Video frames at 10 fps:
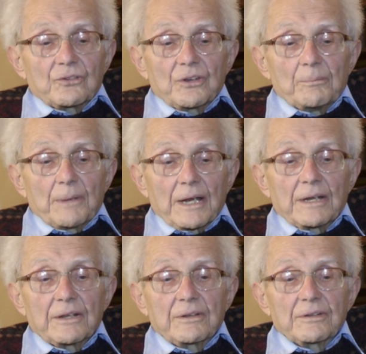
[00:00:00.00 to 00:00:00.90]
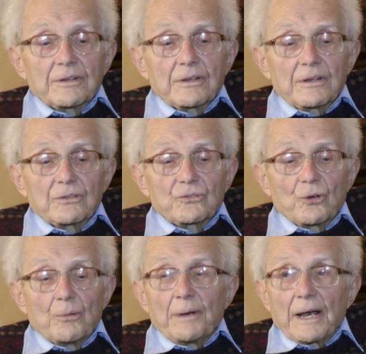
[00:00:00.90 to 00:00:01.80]
She married
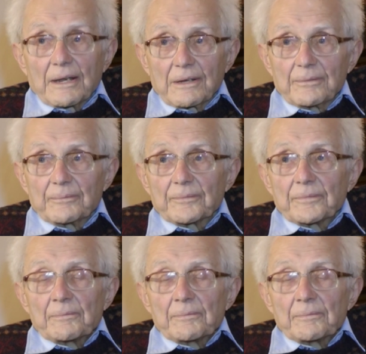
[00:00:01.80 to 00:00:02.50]
Joe Meyer,